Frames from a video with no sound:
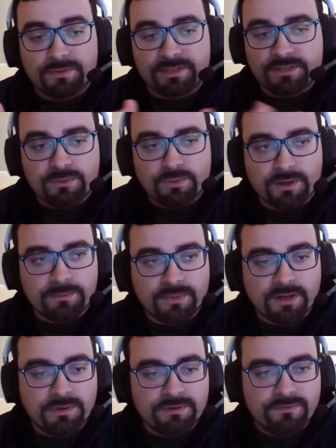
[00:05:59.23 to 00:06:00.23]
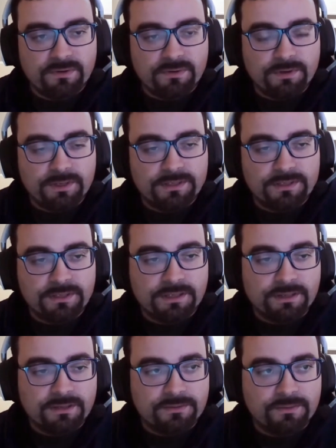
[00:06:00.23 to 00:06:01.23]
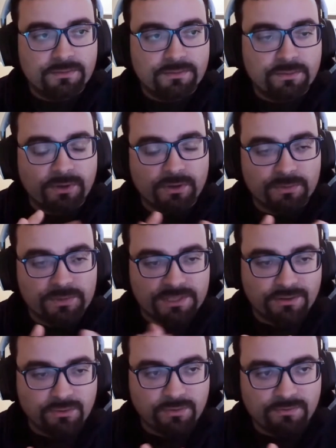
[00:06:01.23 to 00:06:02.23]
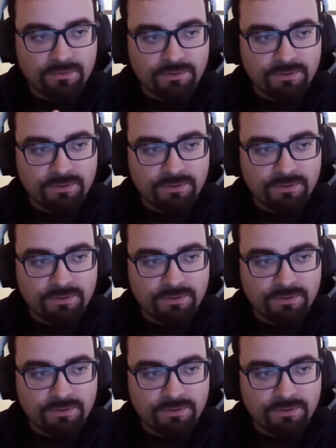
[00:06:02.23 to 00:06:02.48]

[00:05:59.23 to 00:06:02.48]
This is where I'm coming from, right? Working with Sitecore for